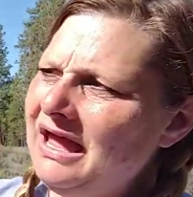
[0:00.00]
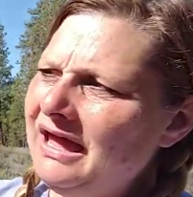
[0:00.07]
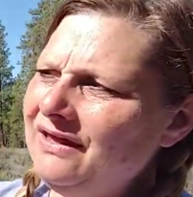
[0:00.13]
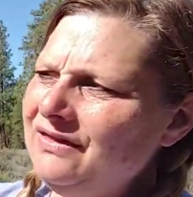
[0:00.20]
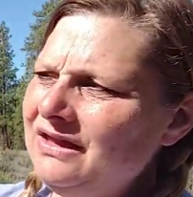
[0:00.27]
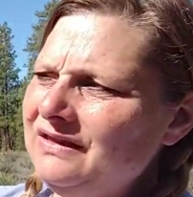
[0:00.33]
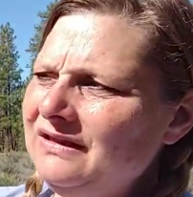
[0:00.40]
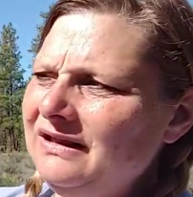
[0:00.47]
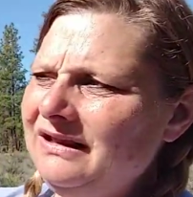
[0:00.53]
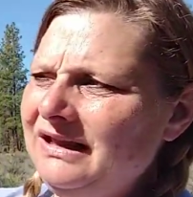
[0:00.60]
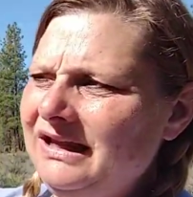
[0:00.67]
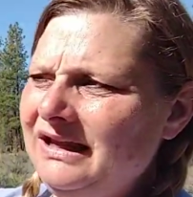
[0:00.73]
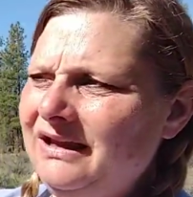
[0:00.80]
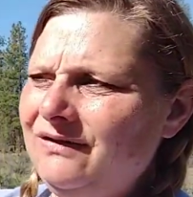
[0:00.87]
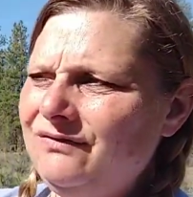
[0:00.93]
And then the
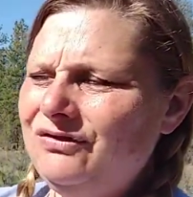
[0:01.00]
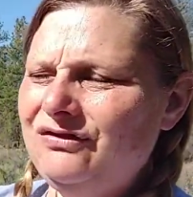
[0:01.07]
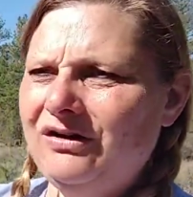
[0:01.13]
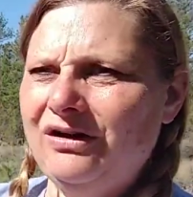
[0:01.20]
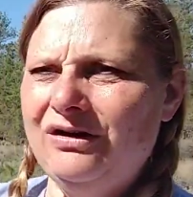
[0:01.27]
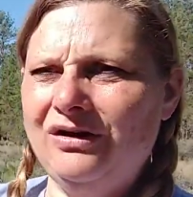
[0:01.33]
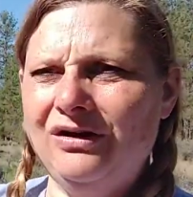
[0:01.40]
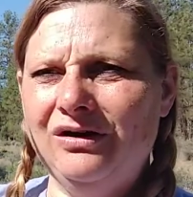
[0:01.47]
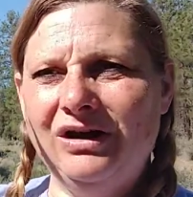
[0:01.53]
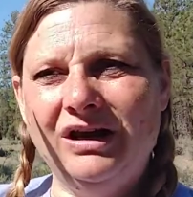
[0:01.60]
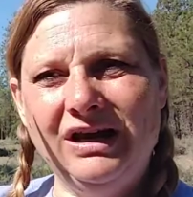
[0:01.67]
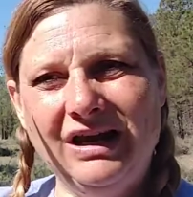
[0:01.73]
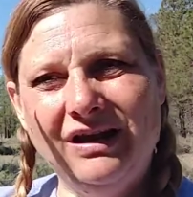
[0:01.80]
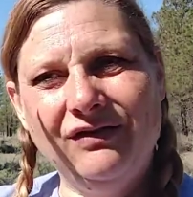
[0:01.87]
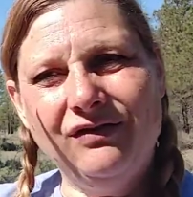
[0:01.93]
leaves turn and
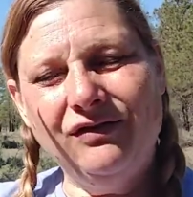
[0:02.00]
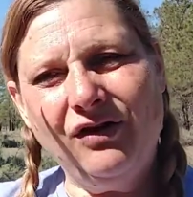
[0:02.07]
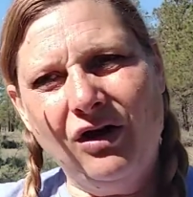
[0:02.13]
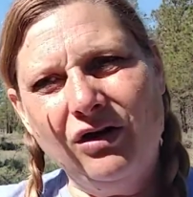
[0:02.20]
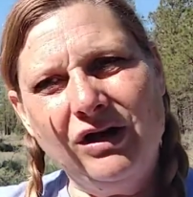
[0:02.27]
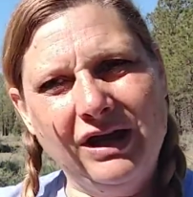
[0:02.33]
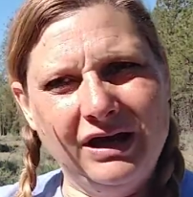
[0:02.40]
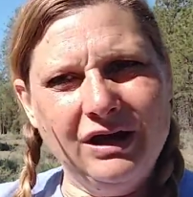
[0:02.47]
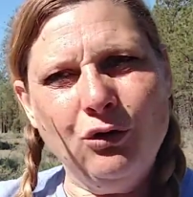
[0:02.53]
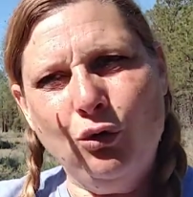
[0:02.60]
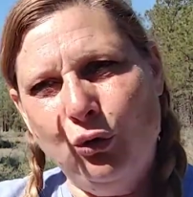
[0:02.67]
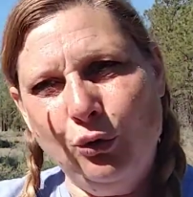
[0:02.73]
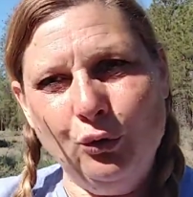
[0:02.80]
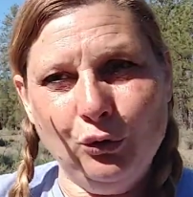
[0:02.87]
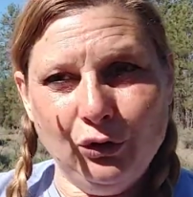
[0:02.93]
it start getting
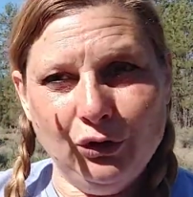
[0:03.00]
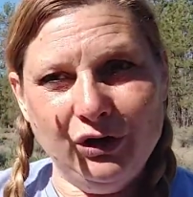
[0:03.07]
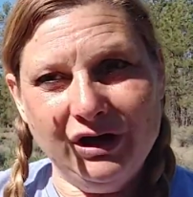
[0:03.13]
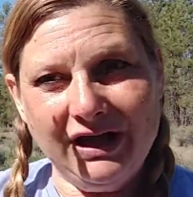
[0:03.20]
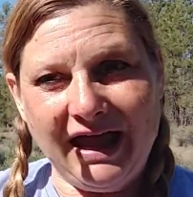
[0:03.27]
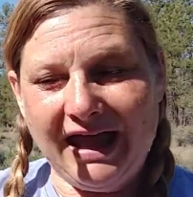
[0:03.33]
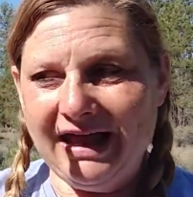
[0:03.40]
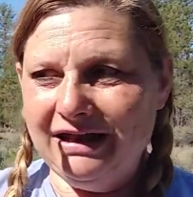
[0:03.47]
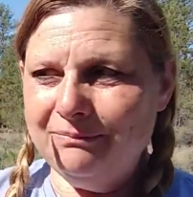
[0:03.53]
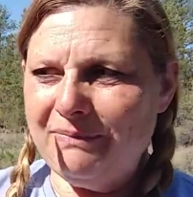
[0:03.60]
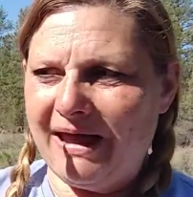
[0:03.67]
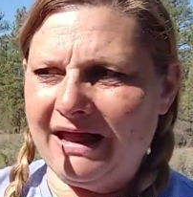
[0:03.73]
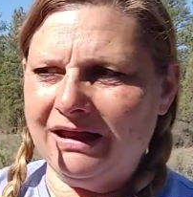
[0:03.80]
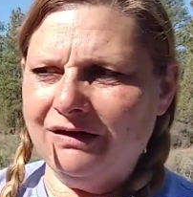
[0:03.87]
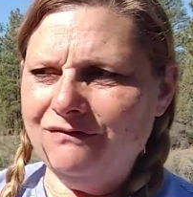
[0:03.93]
cooler again
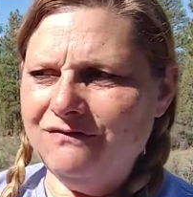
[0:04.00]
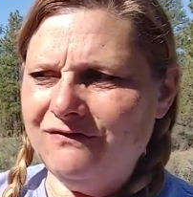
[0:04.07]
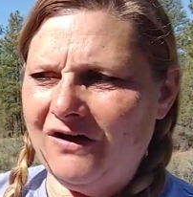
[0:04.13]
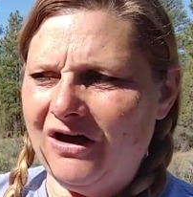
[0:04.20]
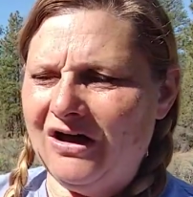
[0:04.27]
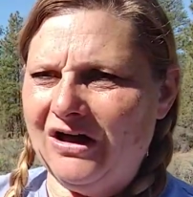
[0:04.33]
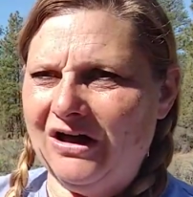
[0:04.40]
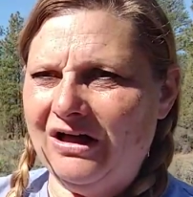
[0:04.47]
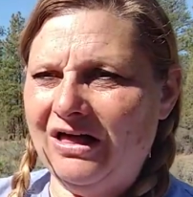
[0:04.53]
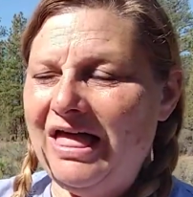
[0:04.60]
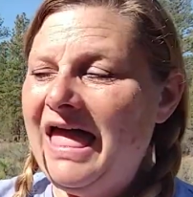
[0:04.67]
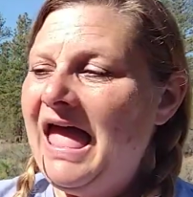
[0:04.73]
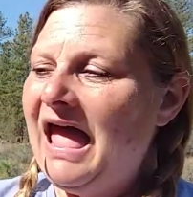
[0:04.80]
back in fall.